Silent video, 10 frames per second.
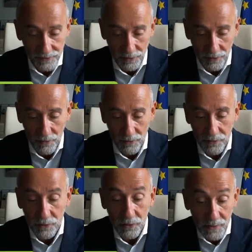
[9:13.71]
So
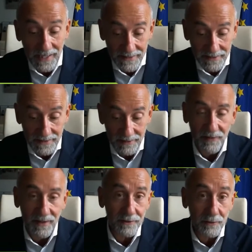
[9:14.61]
you created,
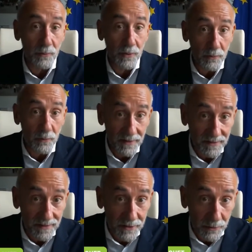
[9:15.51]
in fact, a
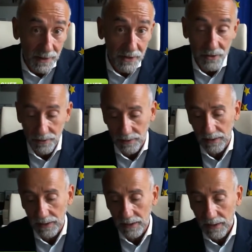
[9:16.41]
win-win
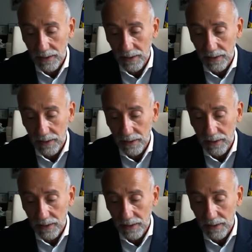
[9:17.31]
situation